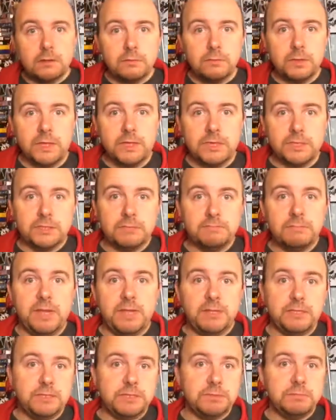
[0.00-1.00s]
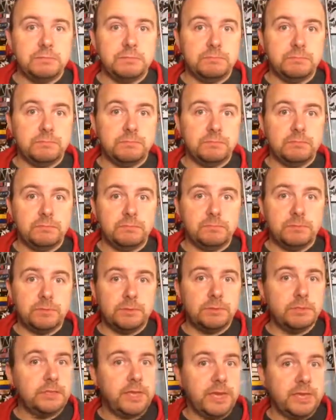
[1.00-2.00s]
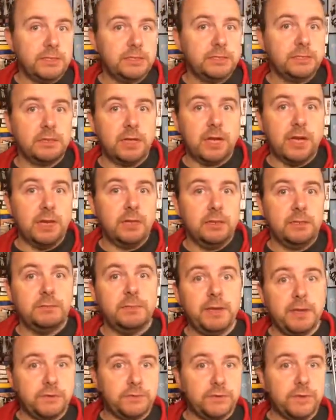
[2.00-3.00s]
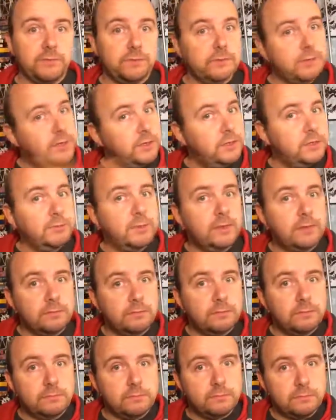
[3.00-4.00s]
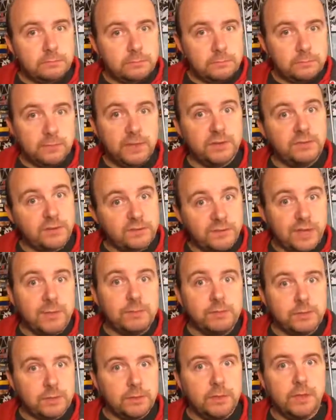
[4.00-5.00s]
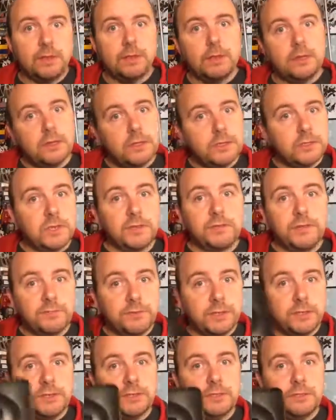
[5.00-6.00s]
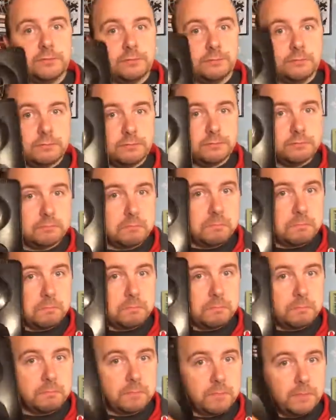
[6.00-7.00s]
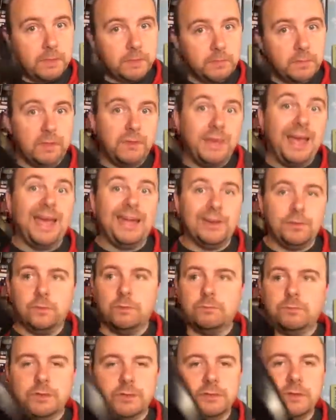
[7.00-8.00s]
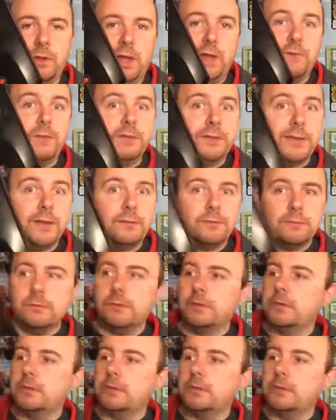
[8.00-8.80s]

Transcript: Plays NES, SNES, and Mega Drive. So I use my Mega Drive games on that. So I've never actually... Well, I had one, but I don't have one now.